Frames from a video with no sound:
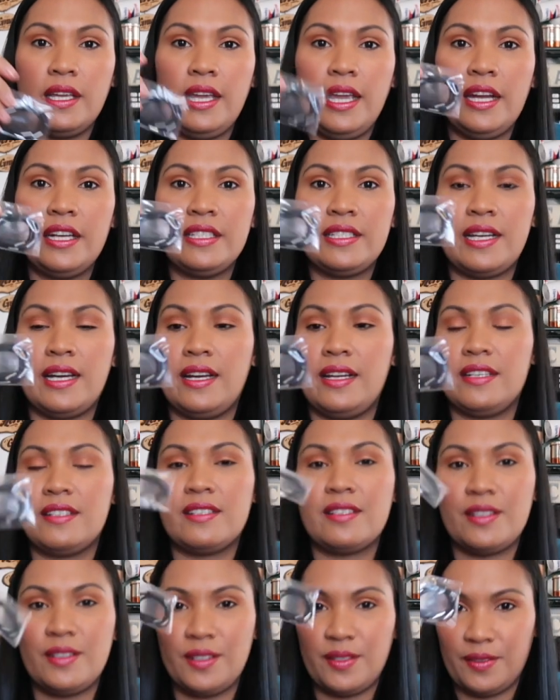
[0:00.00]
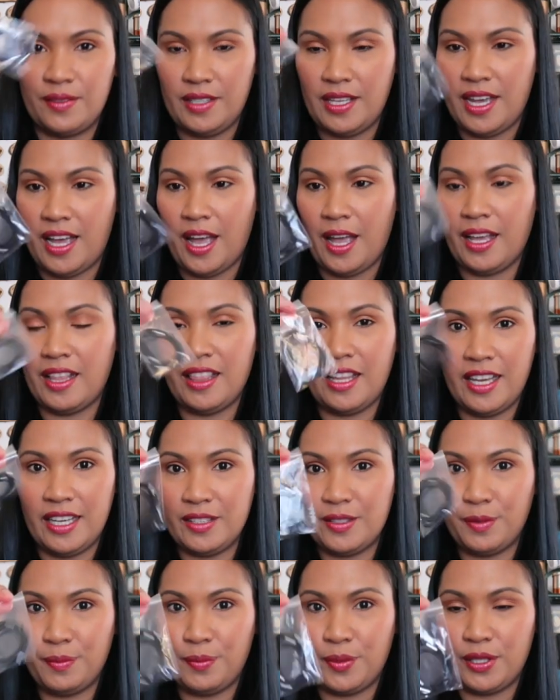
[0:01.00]
Hair ties. Yeah, I
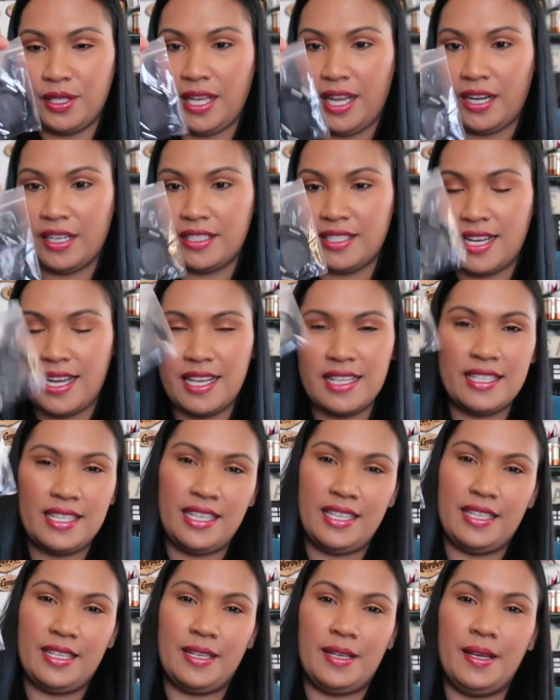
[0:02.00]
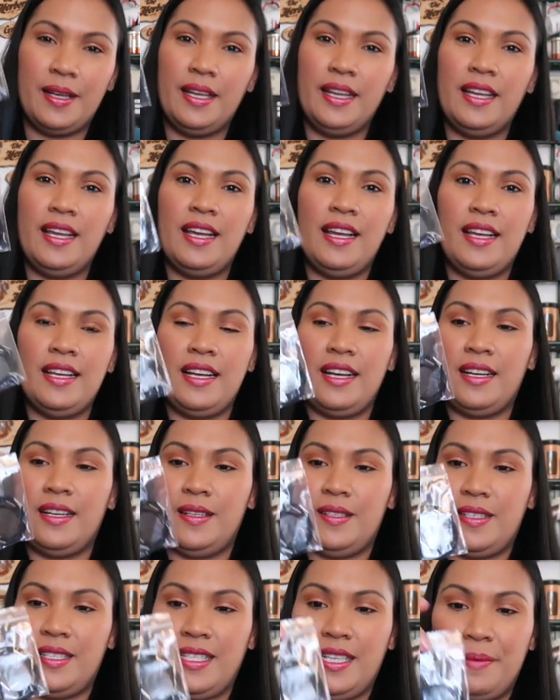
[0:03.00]
like to put hair ties in a
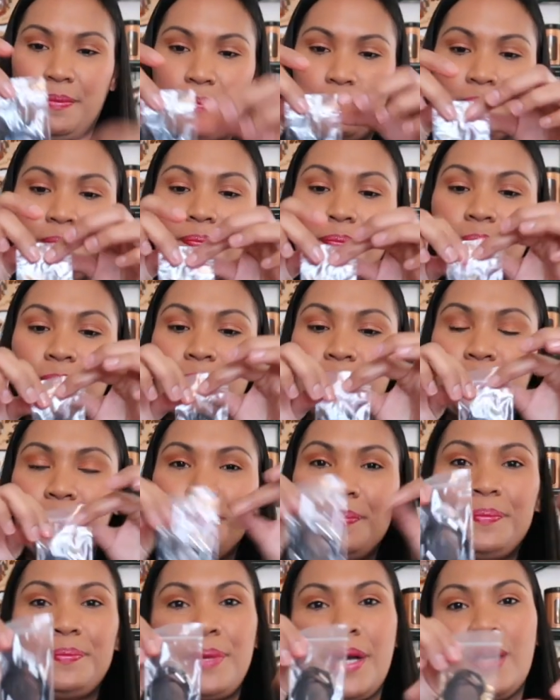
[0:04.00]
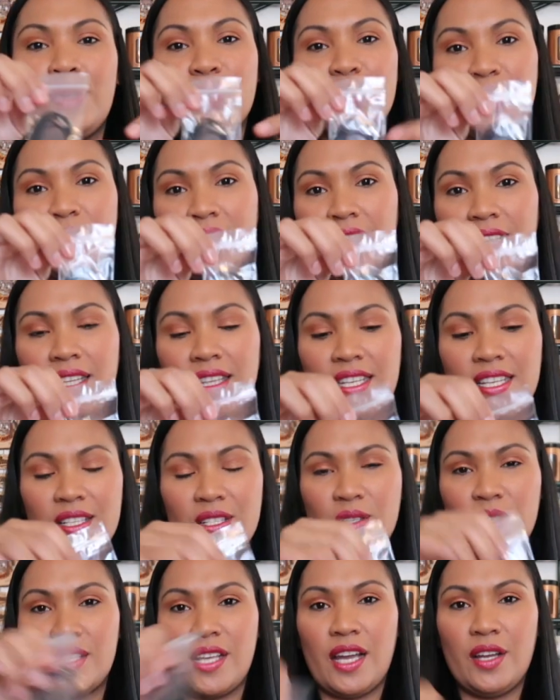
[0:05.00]
zip pouch like this
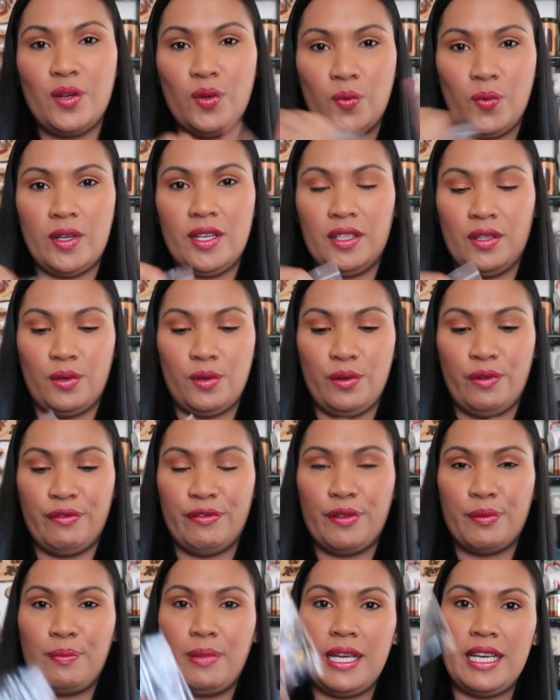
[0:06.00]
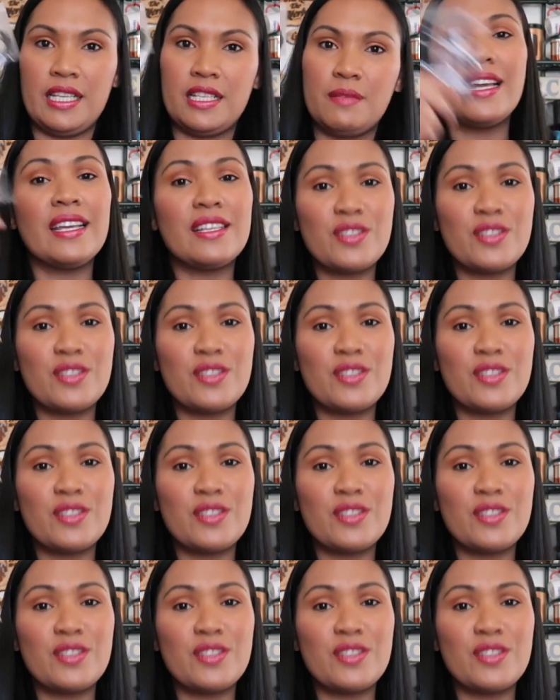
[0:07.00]
because I don't want it all over the place.